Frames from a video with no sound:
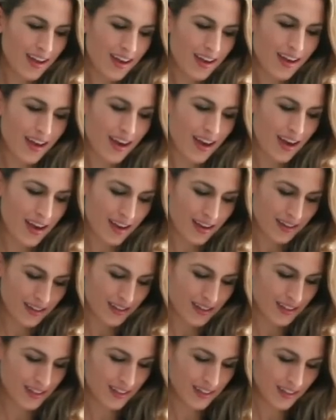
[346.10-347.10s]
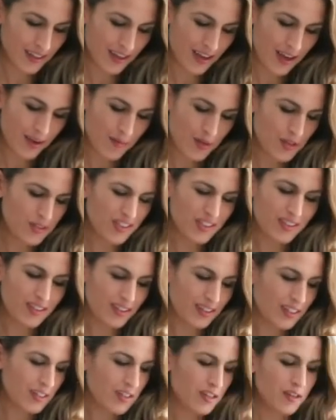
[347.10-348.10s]
and you
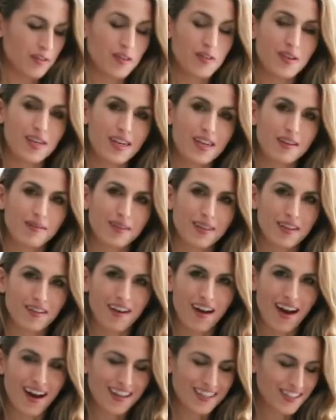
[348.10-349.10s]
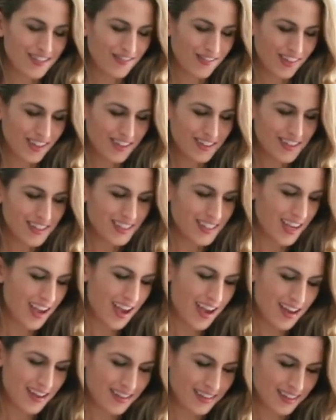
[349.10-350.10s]
just, you eat with your eyes first,
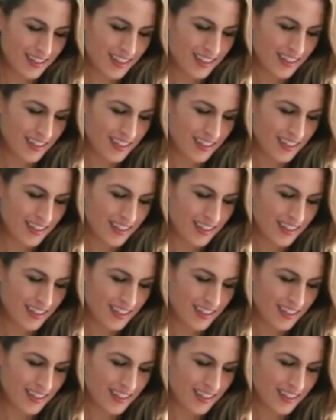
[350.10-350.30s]
and